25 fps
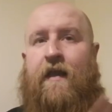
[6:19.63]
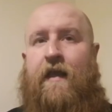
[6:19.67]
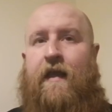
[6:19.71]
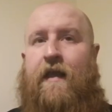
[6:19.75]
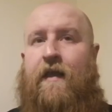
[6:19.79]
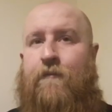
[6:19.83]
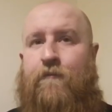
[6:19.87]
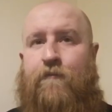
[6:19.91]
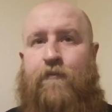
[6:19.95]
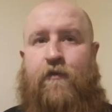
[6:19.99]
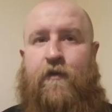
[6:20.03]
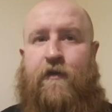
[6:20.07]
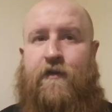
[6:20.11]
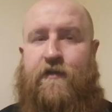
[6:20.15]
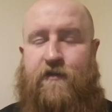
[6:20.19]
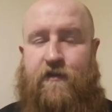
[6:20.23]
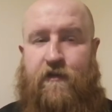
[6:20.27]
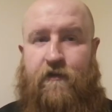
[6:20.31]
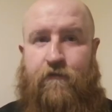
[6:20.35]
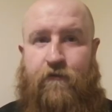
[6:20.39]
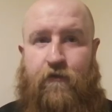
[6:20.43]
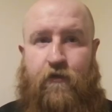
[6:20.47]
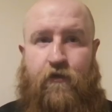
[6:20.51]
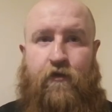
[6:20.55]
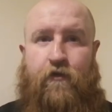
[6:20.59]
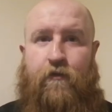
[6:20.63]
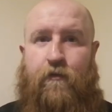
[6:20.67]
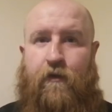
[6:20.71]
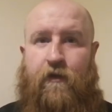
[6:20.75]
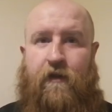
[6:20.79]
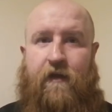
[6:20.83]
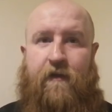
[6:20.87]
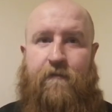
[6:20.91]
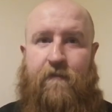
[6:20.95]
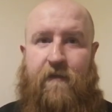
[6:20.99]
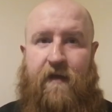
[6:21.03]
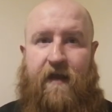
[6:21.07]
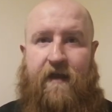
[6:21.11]
In prison, vulnerable
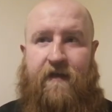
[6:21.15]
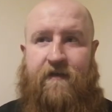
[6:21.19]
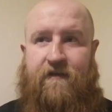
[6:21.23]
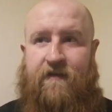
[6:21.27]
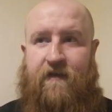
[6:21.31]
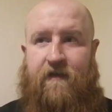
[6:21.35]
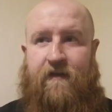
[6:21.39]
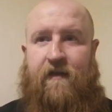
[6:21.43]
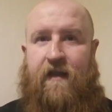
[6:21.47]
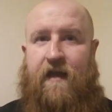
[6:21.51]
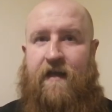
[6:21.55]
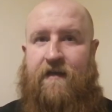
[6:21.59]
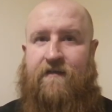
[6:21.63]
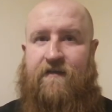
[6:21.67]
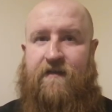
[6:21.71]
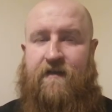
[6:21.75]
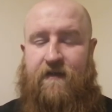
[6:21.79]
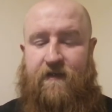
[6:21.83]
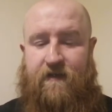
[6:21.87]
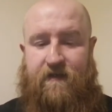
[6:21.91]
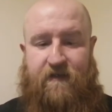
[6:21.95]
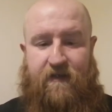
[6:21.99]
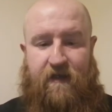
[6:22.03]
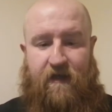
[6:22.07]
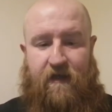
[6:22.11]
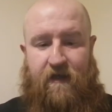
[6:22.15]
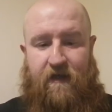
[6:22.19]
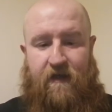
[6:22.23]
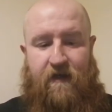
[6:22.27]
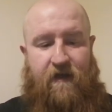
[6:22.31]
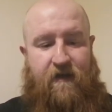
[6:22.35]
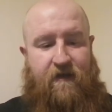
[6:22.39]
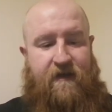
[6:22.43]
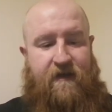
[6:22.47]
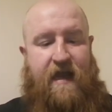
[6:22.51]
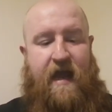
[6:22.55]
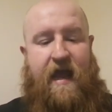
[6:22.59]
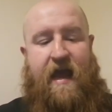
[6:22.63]
inmates are classed as
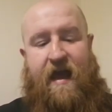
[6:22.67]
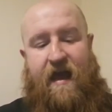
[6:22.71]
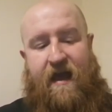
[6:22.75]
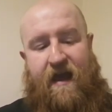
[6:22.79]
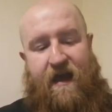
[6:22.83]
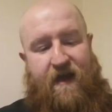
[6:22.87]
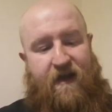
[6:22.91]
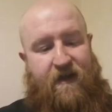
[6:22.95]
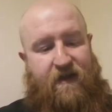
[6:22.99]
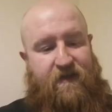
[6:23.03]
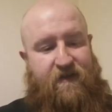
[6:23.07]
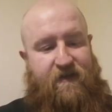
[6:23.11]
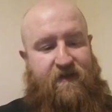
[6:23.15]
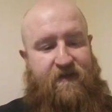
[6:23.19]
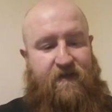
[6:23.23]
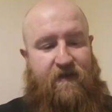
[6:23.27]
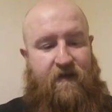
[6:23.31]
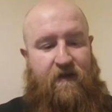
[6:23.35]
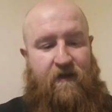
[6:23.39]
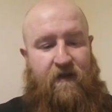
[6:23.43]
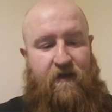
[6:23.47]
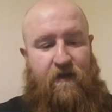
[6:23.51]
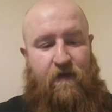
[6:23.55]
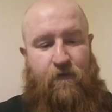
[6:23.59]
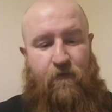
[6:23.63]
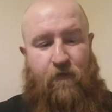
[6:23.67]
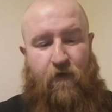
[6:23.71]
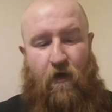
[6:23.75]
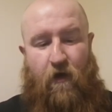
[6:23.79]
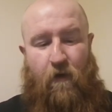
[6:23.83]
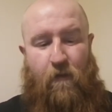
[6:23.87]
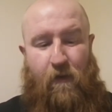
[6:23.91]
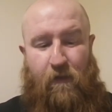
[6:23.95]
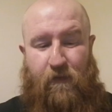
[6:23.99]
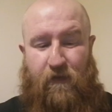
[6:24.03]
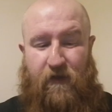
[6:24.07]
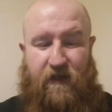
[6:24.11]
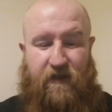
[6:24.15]
debt heads,
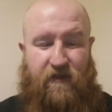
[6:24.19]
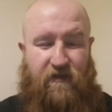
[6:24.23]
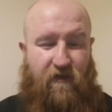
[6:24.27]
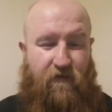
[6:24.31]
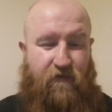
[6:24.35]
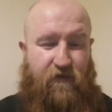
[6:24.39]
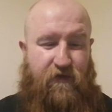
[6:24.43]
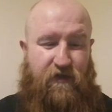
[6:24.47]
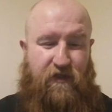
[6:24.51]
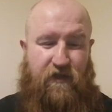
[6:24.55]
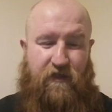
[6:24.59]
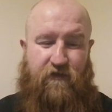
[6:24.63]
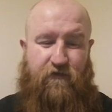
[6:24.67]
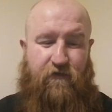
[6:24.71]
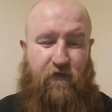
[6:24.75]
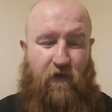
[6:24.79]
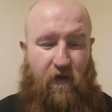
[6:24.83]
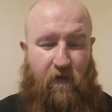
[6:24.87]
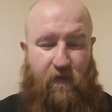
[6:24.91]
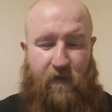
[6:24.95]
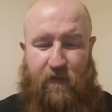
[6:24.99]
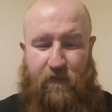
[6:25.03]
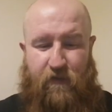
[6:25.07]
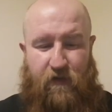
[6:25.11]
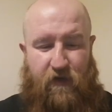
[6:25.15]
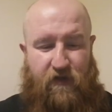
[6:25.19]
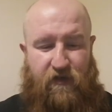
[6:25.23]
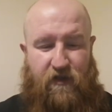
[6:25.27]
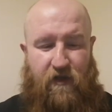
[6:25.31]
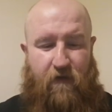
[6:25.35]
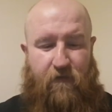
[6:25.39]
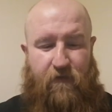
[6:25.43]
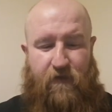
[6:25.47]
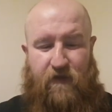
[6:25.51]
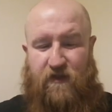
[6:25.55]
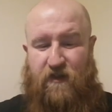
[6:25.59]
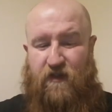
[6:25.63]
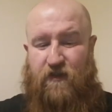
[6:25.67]
former police officers, former prison
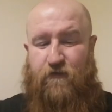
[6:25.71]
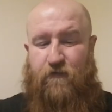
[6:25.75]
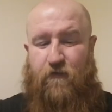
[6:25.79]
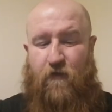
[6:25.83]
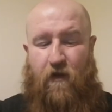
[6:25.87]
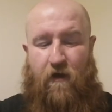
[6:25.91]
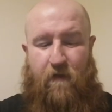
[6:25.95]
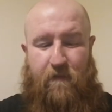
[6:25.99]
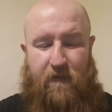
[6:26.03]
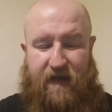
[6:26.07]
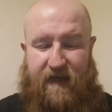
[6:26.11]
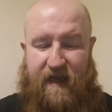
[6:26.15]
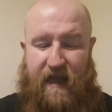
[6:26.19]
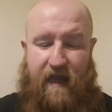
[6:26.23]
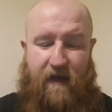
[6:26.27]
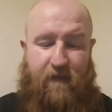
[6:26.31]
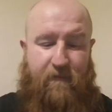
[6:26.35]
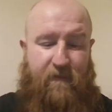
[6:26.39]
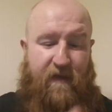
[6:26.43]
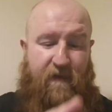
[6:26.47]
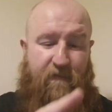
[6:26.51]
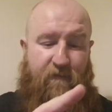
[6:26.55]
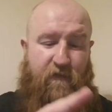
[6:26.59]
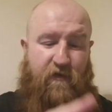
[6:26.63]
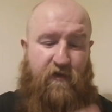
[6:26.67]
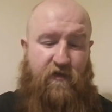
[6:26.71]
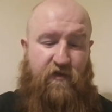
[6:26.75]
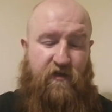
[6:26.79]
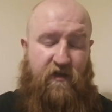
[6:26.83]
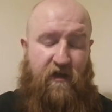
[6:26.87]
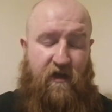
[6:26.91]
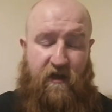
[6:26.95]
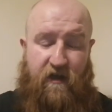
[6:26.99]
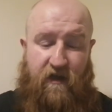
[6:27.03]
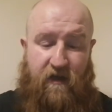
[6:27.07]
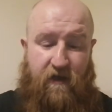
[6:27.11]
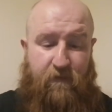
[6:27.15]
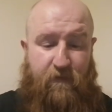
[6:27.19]
officers, former gang members,
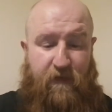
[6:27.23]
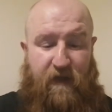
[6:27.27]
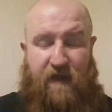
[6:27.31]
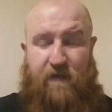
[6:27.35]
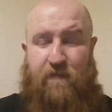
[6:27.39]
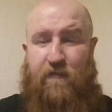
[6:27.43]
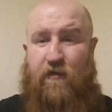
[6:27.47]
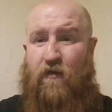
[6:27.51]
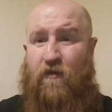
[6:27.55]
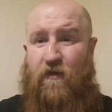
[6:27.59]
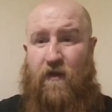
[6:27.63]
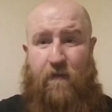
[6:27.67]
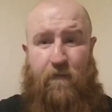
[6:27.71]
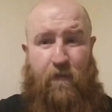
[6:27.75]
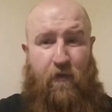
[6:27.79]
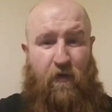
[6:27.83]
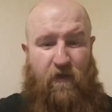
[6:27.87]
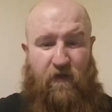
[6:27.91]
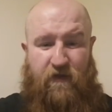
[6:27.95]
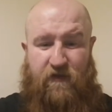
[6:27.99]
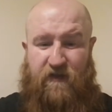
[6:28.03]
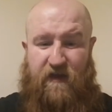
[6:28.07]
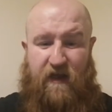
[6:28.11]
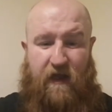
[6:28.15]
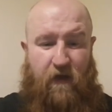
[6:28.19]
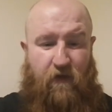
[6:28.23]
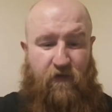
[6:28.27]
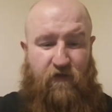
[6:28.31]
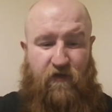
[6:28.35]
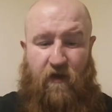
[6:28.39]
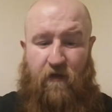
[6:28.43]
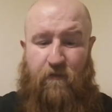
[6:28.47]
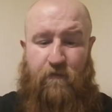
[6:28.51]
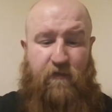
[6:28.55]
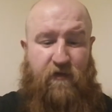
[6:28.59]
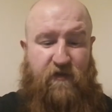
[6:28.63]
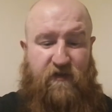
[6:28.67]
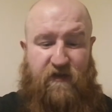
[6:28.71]
people that put themselves
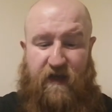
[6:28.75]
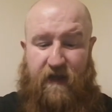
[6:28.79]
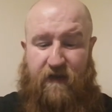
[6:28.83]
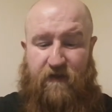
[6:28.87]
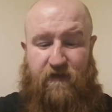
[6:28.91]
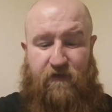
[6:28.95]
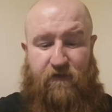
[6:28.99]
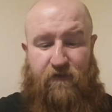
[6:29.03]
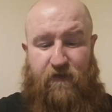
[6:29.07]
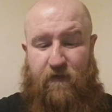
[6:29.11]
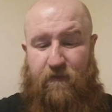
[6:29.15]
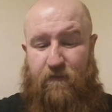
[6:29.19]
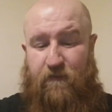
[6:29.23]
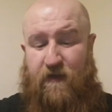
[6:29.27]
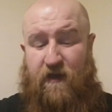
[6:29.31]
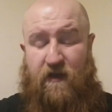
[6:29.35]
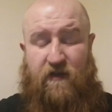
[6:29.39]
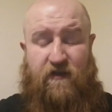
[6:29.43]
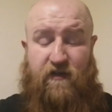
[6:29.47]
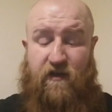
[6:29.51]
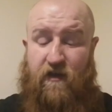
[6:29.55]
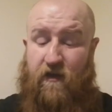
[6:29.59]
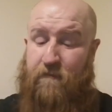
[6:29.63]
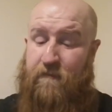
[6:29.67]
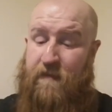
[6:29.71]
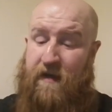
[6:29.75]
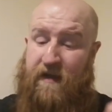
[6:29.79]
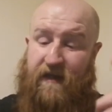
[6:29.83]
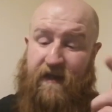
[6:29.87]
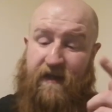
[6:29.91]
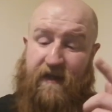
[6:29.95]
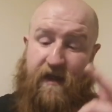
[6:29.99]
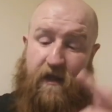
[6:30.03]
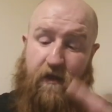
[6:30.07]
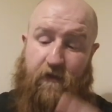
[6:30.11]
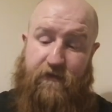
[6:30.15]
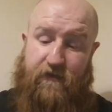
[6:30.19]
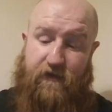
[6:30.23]
on protection because they've got mental
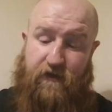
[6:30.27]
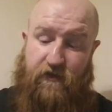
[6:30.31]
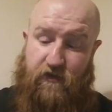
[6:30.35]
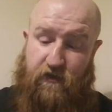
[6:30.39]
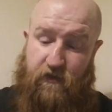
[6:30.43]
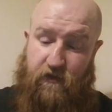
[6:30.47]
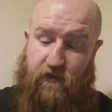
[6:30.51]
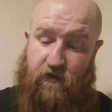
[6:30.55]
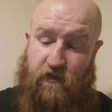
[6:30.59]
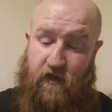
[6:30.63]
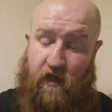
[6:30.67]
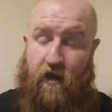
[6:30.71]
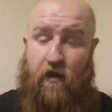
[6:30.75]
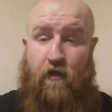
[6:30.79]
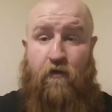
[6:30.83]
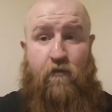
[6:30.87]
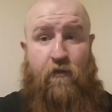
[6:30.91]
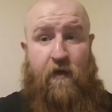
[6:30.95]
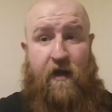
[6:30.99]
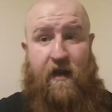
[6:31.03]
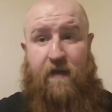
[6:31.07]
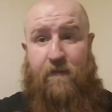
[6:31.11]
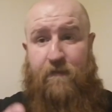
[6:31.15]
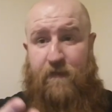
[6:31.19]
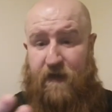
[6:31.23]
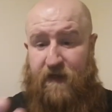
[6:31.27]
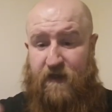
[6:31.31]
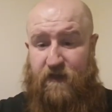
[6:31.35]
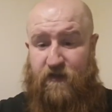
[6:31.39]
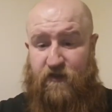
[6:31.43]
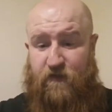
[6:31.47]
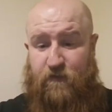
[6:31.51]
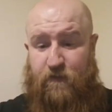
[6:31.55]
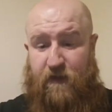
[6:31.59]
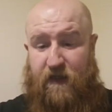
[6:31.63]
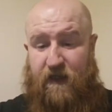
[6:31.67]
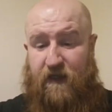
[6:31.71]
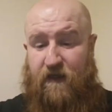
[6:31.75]
health issues,
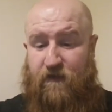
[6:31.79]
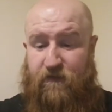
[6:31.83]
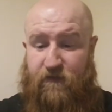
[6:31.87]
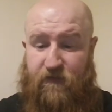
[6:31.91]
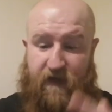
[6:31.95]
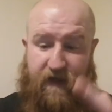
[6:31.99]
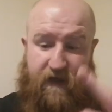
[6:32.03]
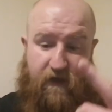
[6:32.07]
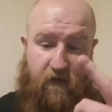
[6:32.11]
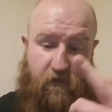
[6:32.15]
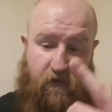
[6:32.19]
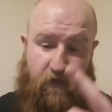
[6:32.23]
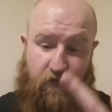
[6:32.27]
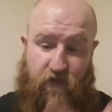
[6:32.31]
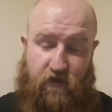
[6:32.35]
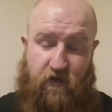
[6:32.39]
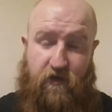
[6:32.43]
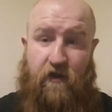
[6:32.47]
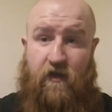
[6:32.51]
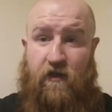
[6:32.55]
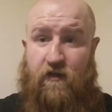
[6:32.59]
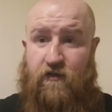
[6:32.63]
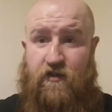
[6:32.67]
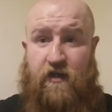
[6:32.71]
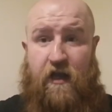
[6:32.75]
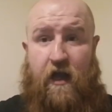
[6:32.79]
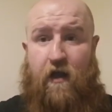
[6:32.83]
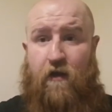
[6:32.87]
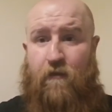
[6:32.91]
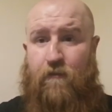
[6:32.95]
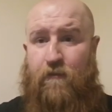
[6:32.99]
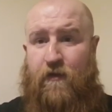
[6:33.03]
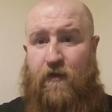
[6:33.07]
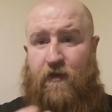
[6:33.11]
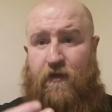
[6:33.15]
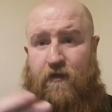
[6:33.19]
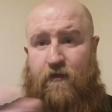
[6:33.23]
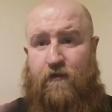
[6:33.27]
rapists, paedophiles, child
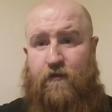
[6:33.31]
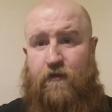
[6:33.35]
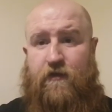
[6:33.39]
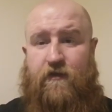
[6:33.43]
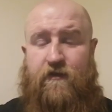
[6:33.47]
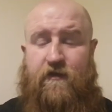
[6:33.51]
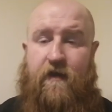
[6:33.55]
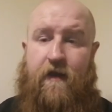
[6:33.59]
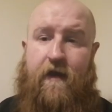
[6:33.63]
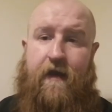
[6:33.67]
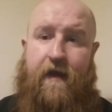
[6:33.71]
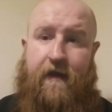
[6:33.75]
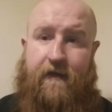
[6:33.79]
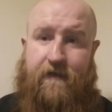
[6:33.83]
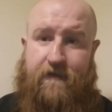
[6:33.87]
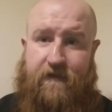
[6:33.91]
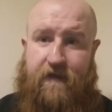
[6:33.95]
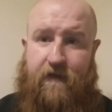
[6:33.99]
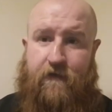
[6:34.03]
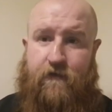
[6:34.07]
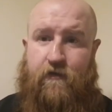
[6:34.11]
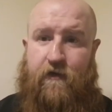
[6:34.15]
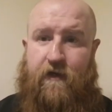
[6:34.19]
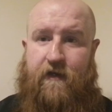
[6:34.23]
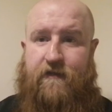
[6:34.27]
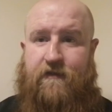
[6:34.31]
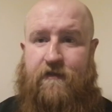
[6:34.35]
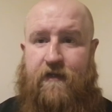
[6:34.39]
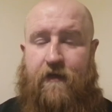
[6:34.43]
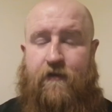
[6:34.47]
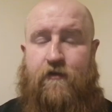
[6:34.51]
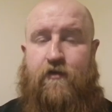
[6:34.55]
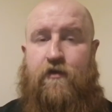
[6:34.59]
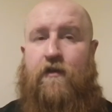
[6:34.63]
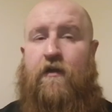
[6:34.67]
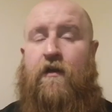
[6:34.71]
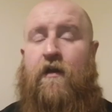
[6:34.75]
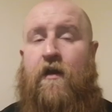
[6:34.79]
murderers, etc.,
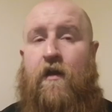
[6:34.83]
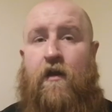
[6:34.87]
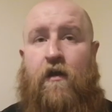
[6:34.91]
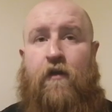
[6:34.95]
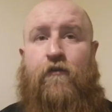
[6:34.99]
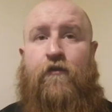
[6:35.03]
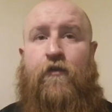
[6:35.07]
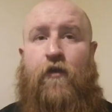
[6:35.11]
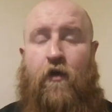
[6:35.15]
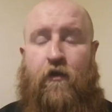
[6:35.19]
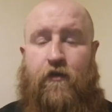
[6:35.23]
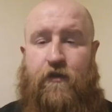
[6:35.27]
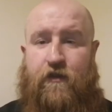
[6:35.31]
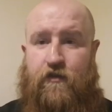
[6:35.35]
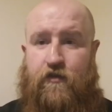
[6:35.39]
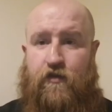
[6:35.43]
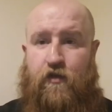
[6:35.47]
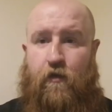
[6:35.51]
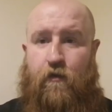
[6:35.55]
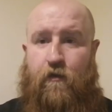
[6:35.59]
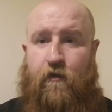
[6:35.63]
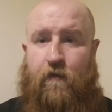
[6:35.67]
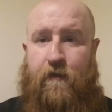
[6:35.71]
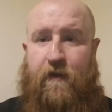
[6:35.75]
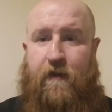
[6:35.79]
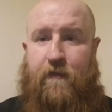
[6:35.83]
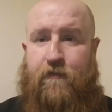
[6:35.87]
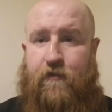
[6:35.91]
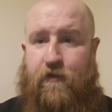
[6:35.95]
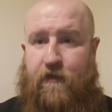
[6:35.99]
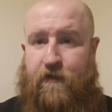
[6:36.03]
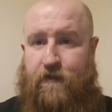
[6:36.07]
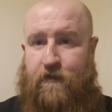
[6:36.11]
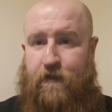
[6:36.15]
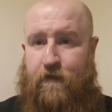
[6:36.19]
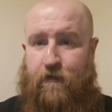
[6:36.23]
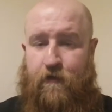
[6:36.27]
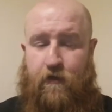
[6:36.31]
etc. Four things you don't want to be in
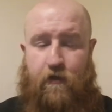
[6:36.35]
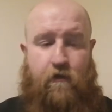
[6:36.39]
prison.